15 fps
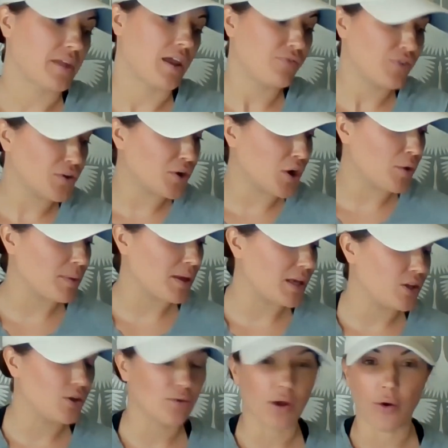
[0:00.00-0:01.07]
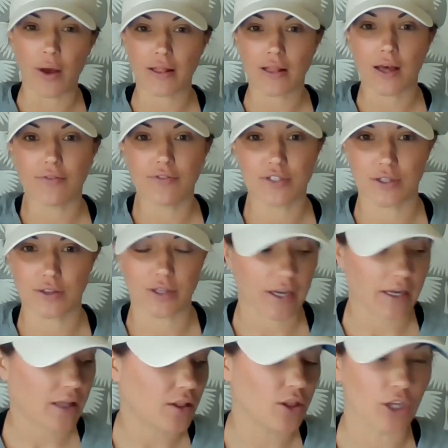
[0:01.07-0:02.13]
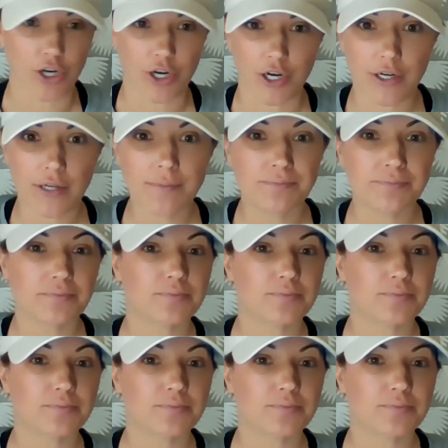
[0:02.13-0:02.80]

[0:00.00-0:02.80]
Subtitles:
if you know me, you know I love to learn.